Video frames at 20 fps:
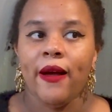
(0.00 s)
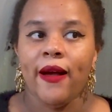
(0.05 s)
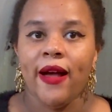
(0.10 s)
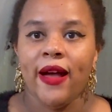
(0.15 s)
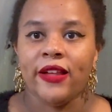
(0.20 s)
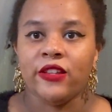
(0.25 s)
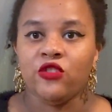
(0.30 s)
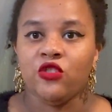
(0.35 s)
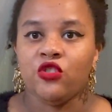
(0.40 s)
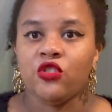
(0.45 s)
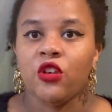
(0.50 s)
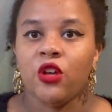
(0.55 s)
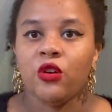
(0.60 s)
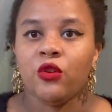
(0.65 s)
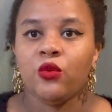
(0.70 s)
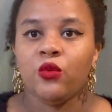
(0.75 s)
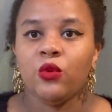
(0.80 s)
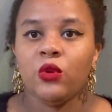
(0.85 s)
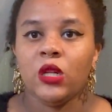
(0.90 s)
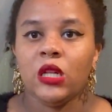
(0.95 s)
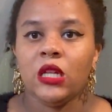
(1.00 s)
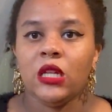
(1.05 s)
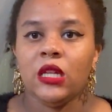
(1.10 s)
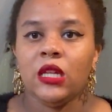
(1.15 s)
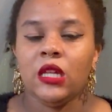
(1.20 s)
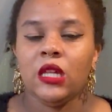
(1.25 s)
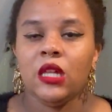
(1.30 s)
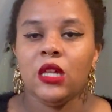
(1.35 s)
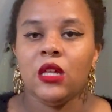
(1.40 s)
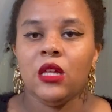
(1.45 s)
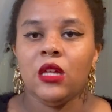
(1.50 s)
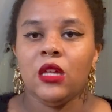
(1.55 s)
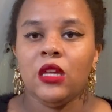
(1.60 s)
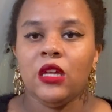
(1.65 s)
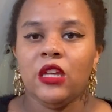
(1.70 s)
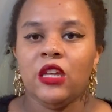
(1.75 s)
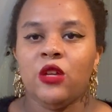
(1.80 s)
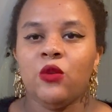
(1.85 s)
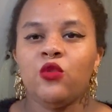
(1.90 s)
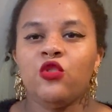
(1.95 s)
and so
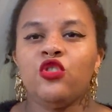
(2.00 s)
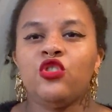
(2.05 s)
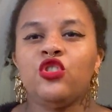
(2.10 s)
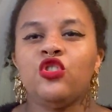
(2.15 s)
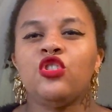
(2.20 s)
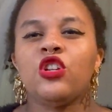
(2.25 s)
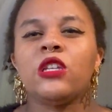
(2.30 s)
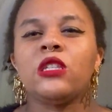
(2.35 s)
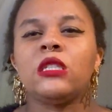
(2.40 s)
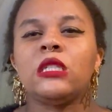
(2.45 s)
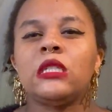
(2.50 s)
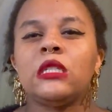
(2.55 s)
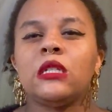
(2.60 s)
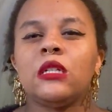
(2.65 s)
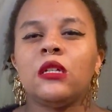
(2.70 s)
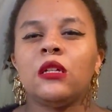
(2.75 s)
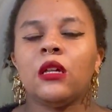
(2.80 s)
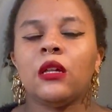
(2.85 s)
he was just